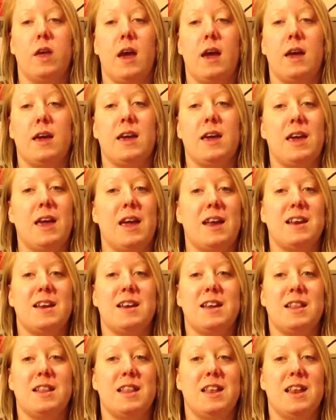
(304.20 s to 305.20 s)
I can get it
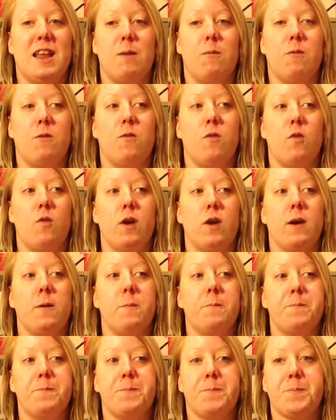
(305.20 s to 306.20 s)
in the day before,
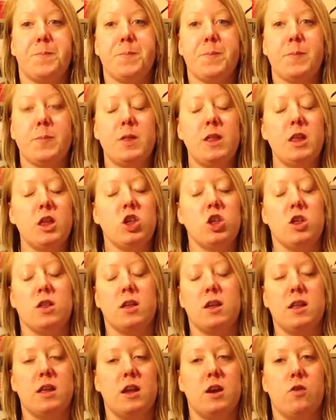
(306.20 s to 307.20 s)
just
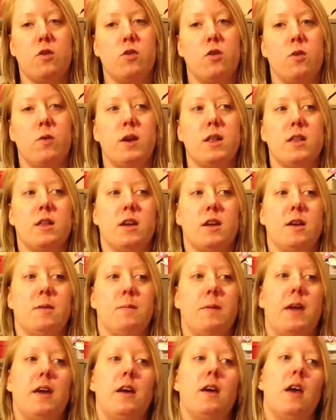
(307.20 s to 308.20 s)
because I don't know what it's going to
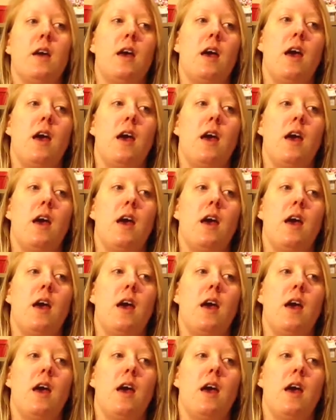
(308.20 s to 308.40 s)
be.